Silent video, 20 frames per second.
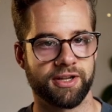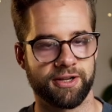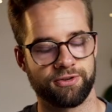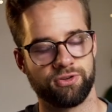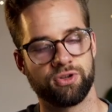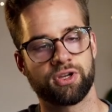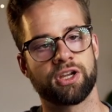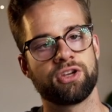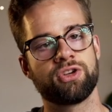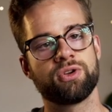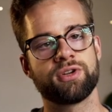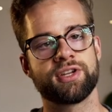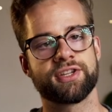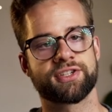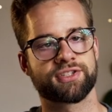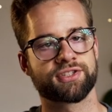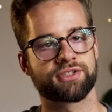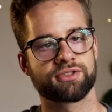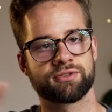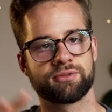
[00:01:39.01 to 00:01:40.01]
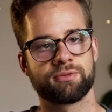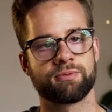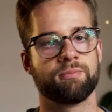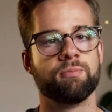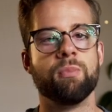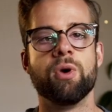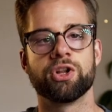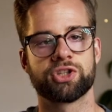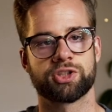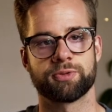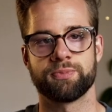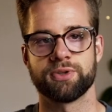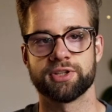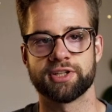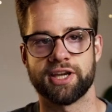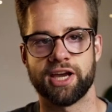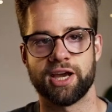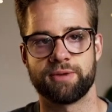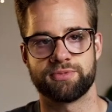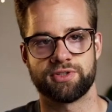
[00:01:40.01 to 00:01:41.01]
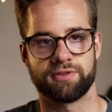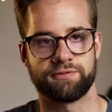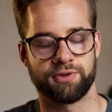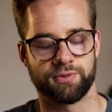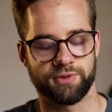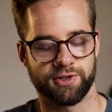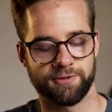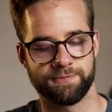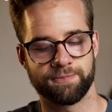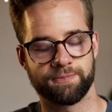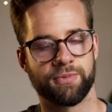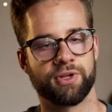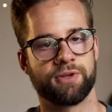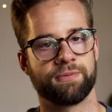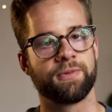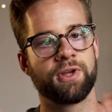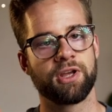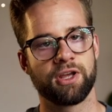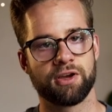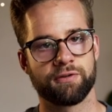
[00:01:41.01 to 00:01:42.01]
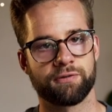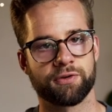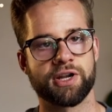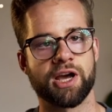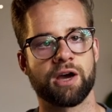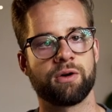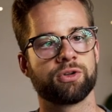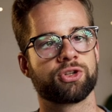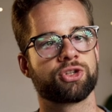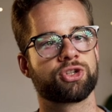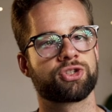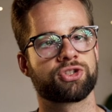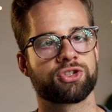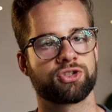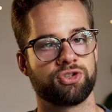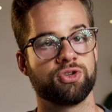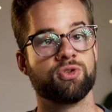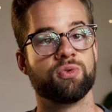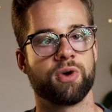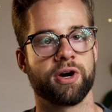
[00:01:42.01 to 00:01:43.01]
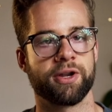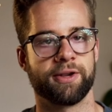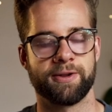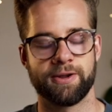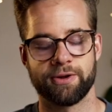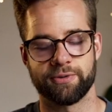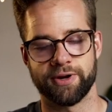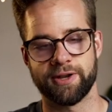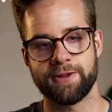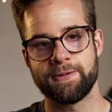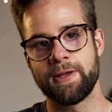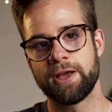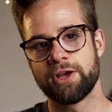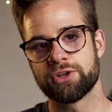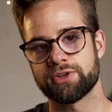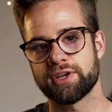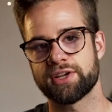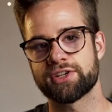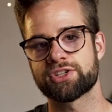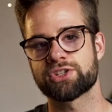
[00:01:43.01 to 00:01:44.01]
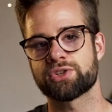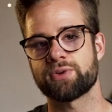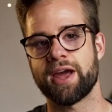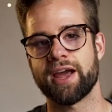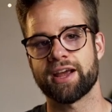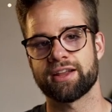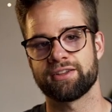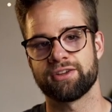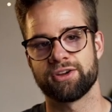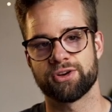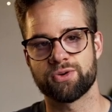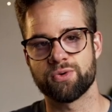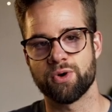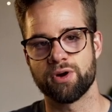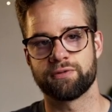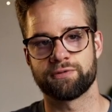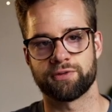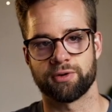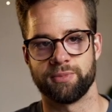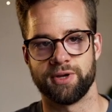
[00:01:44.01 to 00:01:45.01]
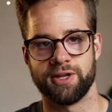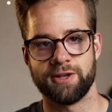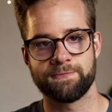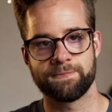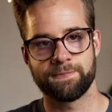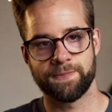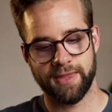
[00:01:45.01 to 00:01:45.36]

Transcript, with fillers: And you can do this multiple times if you want, but for now we'll just do one, right? So extract a quote from it.